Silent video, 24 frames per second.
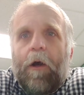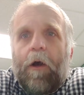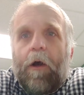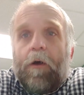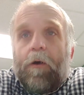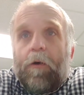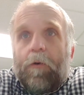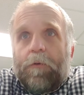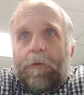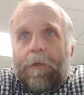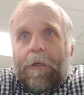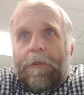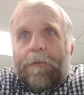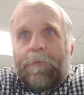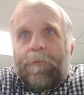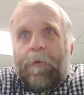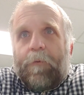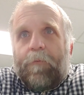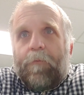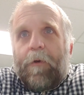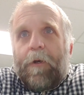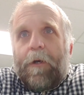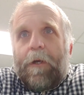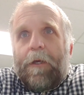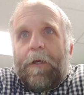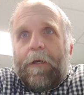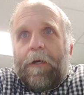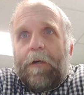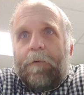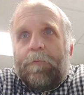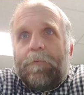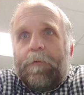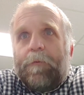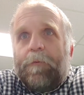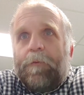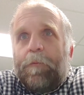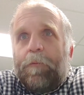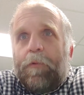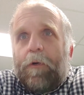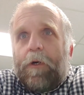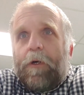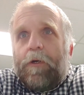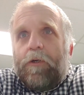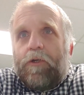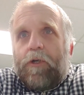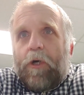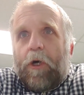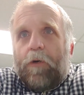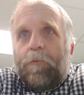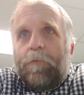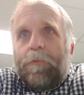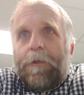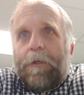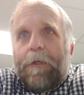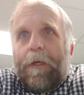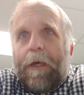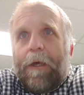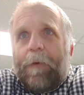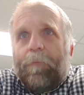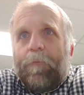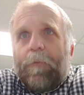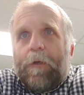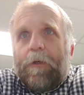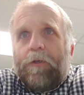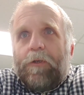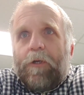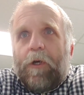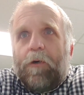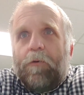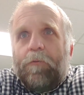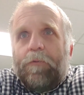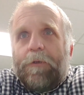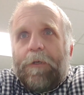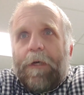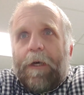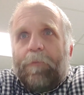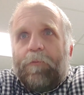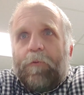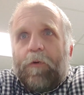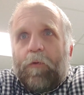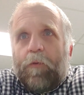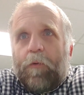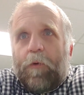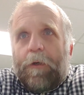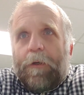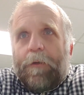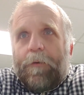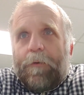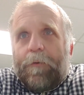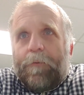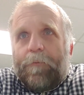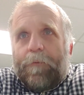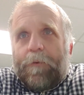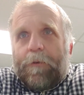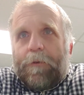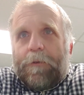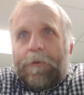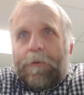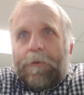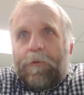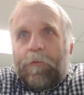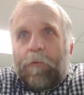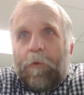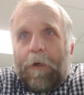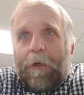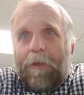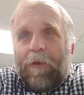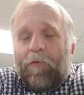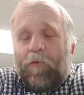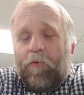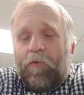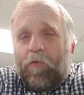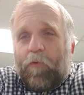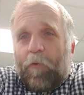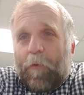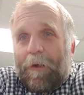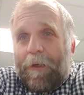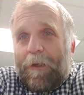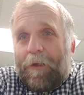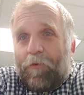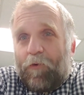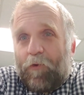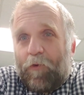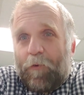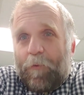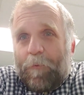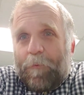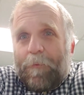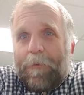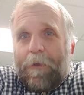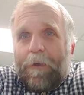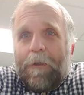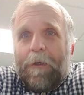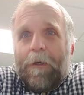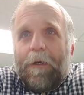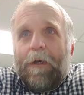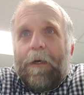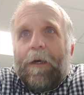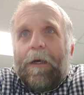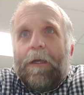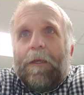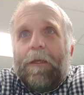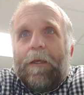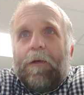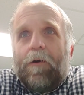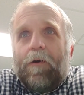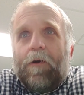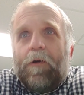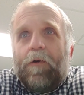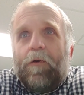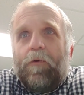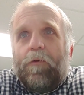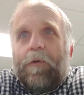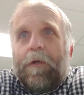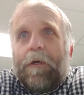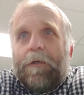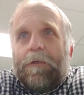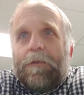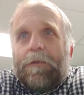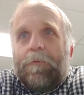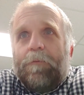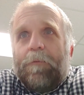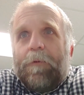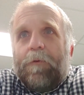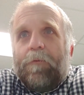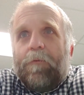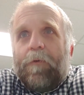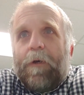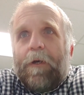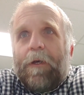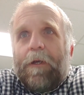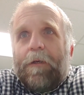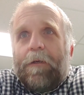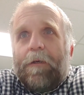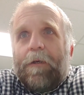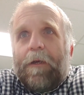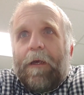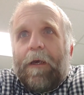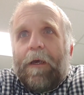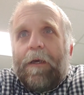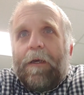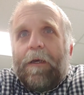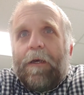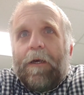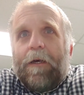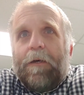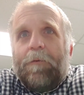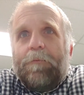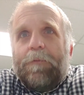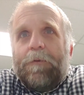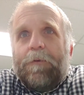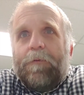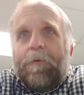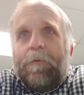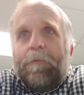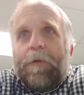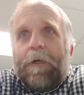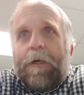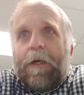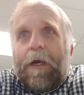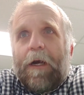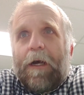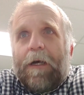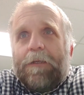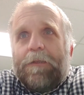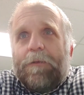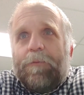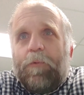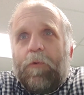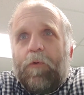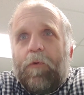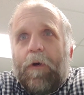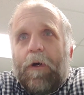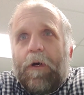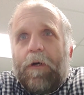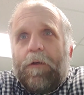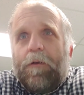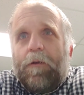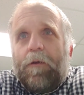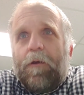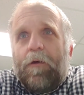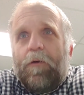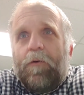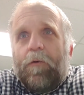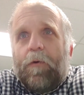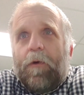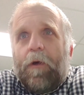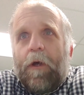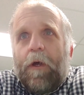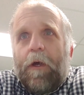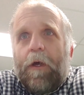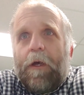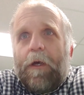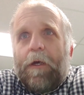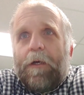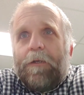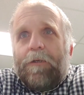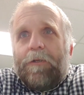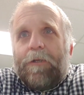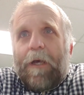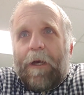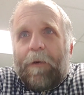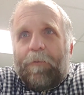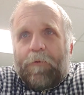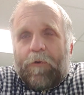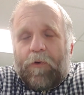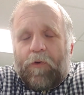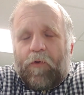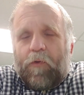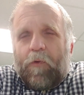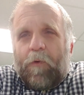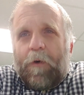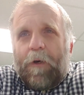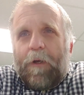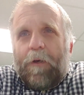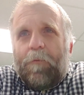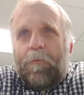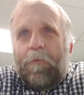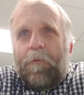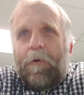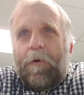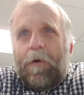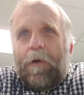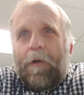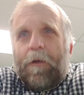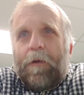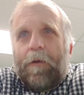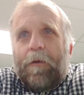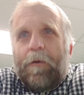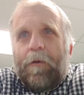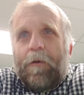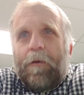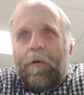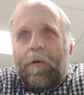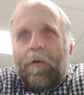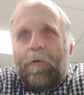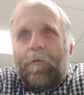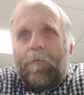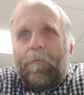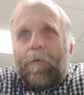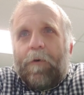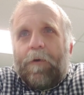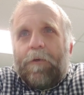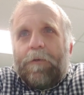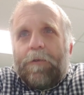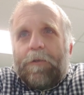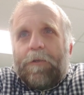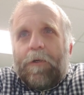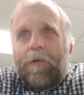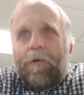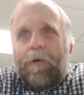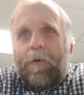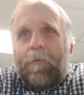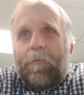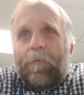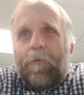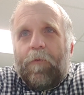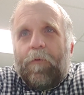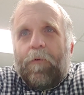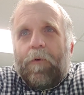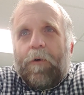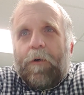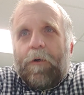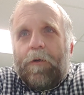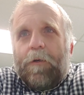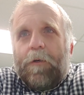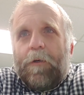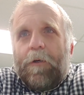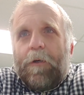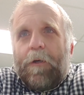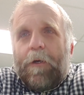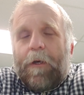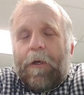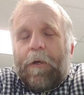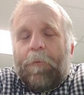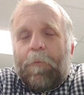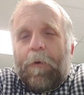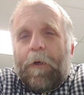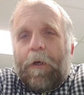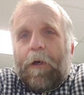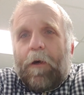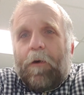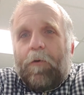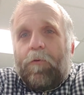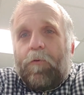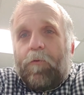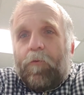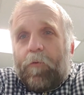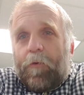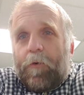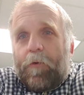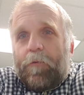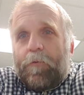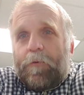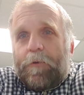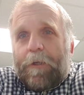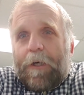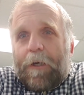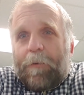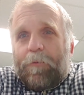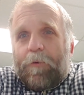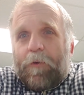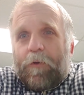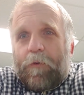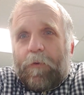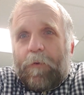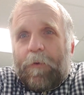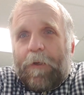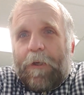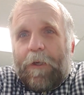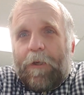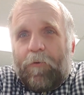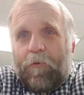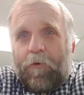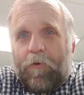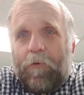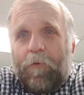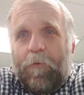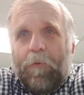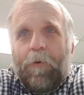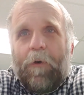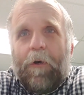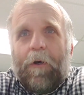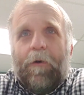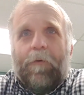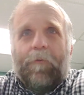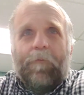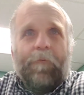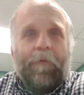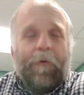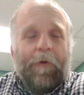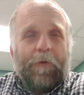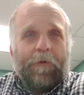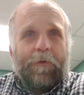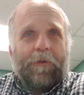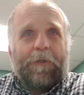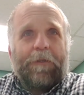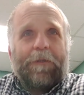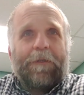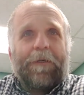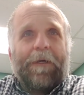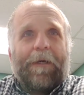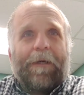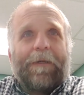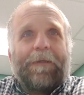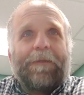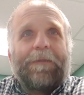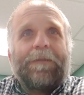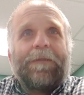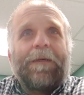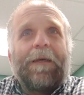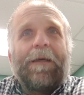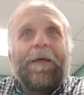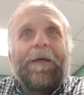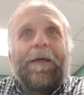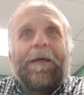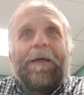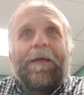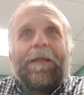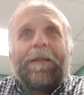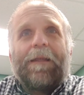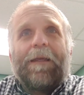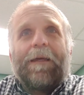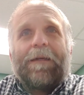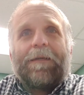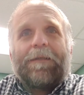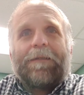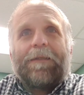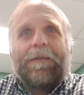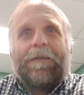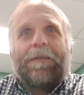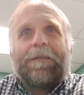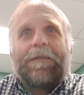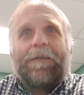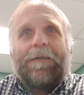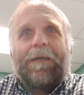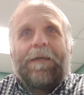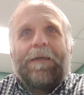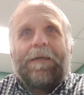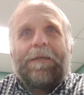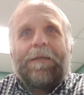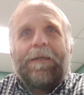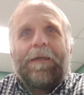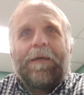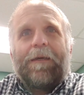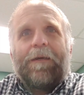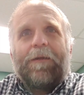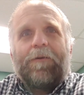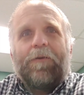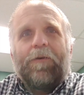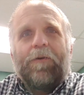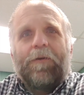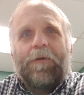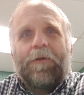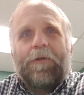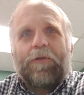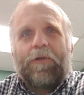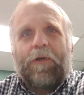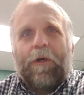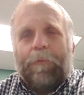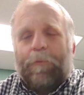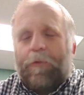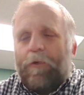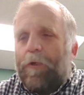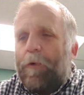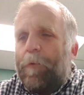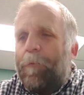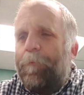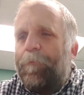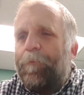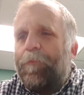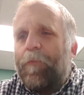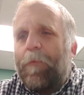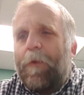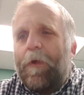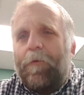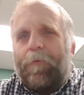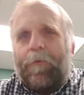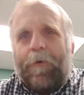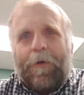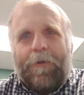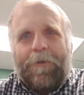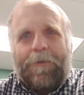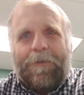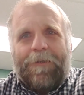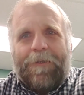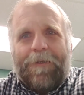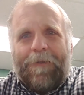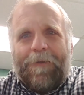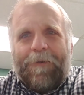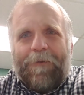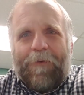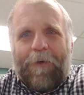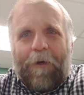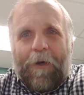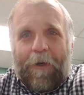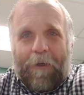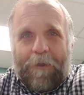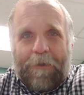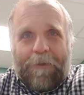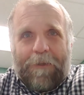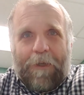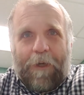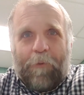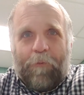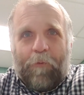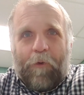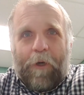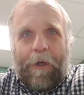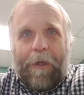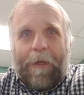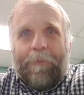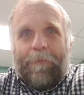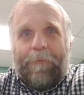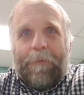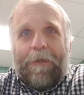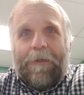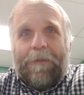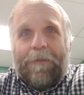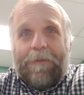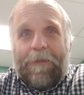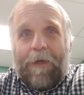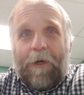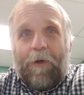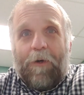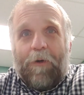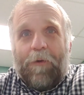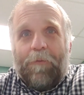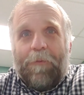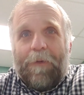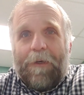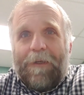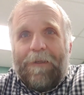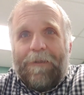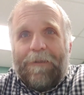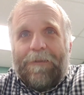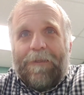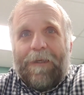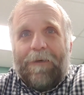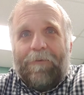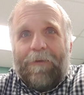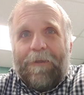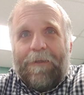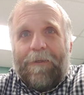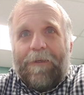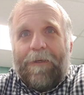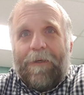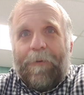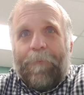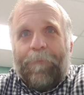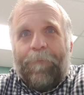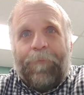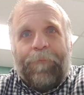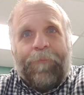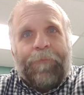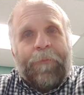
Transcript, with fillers: Our Old Testament reading comes from the book of Job today, Job chapter 1, verses 1 through 22. And then our New Testament reading today comes from the Gospel of Luke, chapter 21, verse 34 and we go through chapter 22, verse 6. Let us listen in to the scripture. First, our psalm reading Psalm 17.